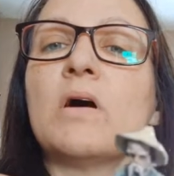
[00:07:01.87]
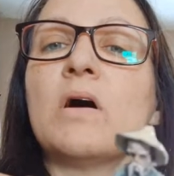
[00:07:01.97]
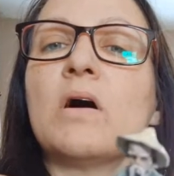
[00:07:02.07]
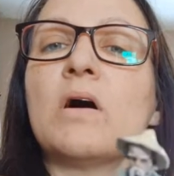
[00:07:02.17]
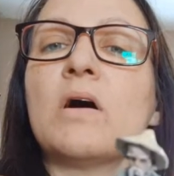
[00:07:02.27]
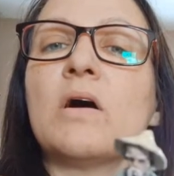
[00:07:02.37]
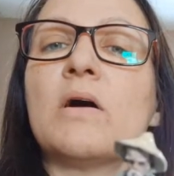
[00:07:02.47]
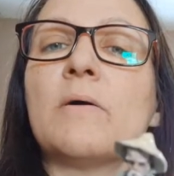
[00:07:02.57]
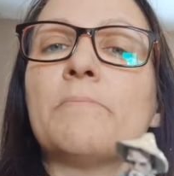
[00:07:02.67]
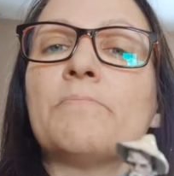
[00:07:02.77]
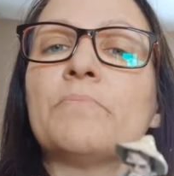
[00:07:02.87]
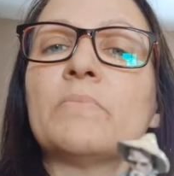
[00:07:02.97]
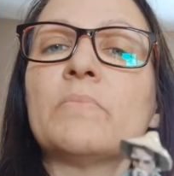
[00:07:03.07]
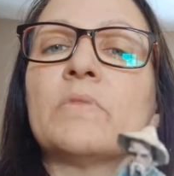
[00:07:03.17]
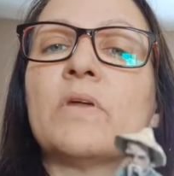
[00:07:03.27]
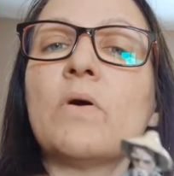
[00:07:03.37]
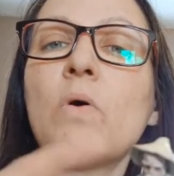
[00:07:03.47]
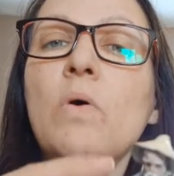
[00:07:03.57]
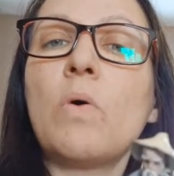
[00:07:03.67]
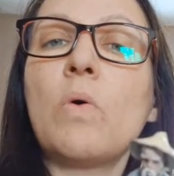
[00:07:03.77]
The
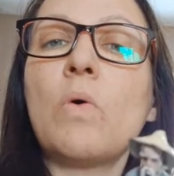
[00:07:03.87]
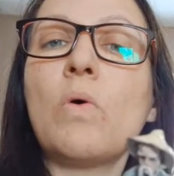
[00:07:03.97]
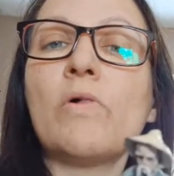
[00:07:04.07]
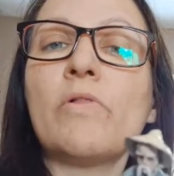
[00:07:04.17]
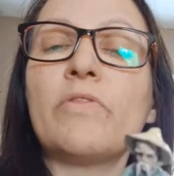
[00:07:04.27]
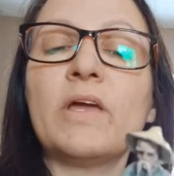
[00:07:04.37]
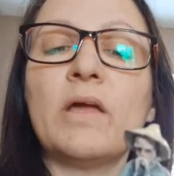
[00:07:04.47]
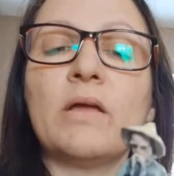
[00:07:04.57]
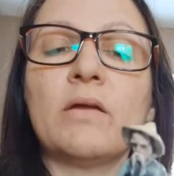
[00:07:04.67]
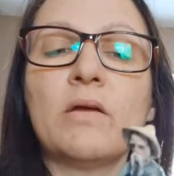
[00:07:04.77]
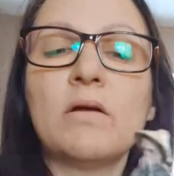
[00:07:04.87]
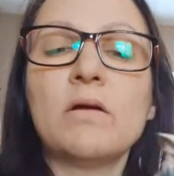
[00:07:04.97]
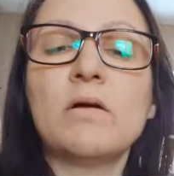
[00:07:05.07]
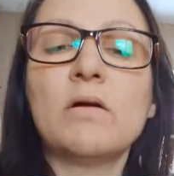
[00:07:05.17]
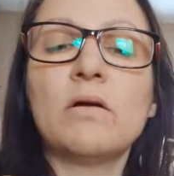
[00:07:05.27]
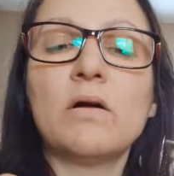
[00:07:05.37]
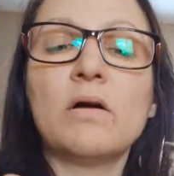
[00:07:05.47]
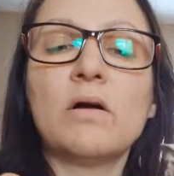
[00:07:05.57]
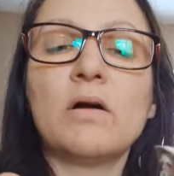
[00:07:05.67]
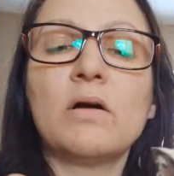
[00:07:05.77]
whole thing,
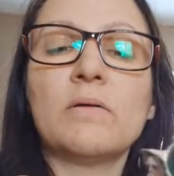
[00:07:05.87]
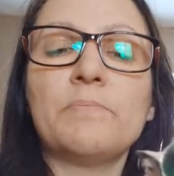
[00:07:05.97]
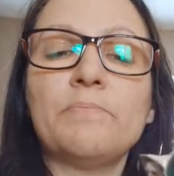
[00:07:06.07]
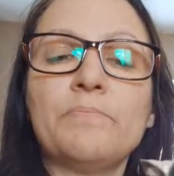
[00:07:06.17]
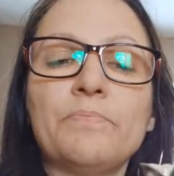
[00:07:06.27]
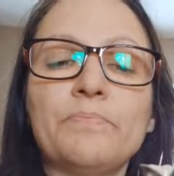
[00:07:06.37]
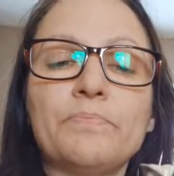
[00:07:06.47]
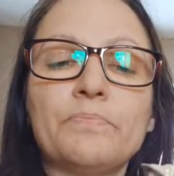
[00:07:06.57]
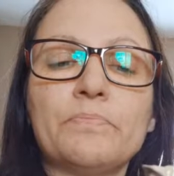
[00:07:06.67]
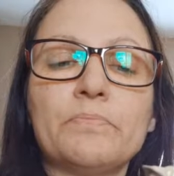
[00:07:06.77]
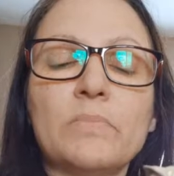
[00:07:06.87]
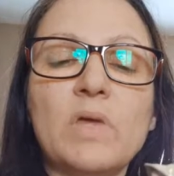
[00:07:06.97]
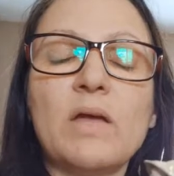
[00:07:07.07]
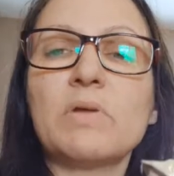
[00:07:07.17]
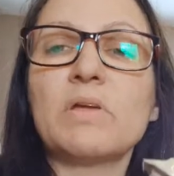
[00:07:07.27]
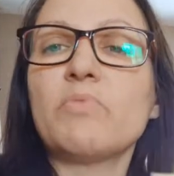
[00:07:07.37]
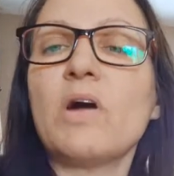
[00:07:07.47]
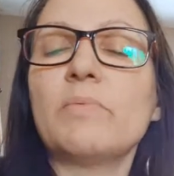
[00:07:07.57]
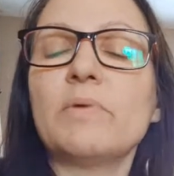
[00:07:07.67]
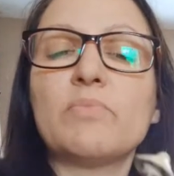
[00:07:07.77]
yeah,
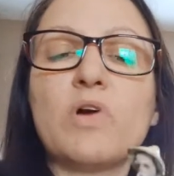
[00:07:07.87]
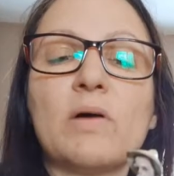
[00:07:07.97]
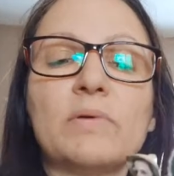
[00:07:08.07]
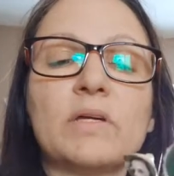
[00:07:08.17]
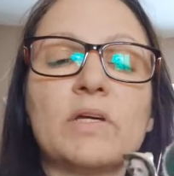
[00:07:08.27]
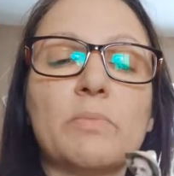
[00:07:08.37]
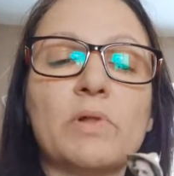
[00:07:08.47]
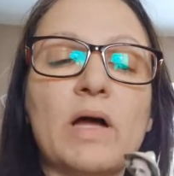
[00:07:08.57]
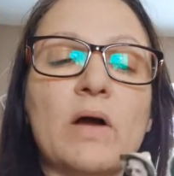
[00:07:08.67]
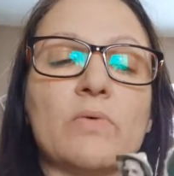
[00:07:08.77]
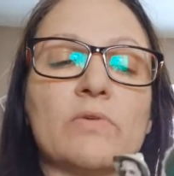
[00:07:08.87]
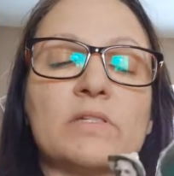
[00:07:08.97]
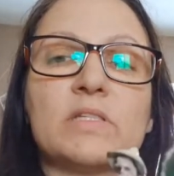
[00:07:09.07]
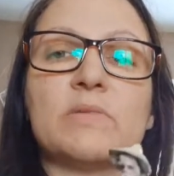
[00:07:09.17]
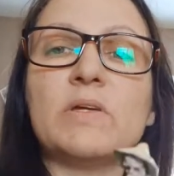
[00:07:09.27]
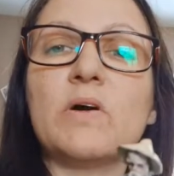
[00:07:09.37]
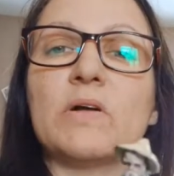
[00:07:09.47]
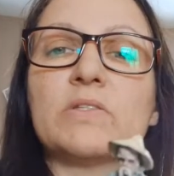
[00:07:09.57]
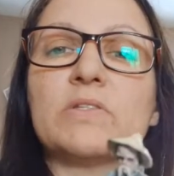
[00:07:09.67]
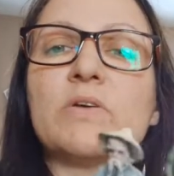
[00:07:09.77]
probably a couple hours, to be
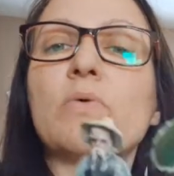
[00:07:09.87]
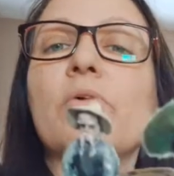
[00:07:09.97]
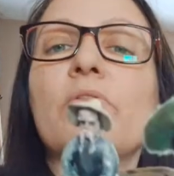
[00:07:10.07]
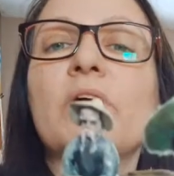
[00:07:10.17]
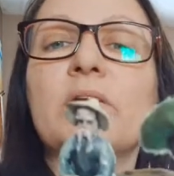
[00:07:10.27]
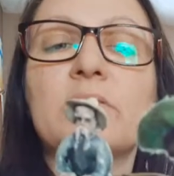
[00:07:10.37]
honest, the whole thing.